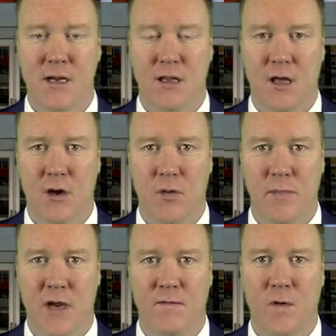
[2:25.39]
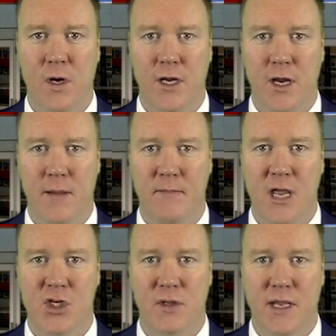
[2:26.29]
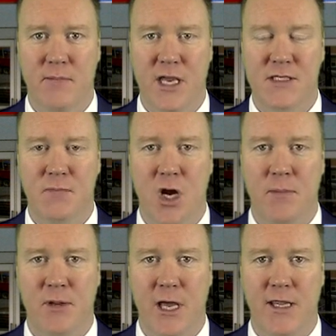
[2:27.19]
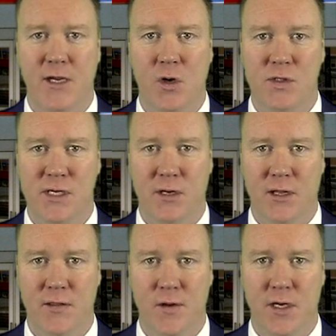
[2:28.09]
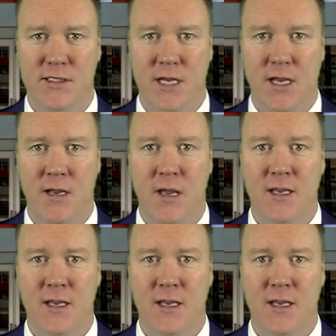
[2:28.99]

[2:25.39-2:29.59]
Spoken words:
Along with my 4-unit Major League Baseball play that goes early Thursday,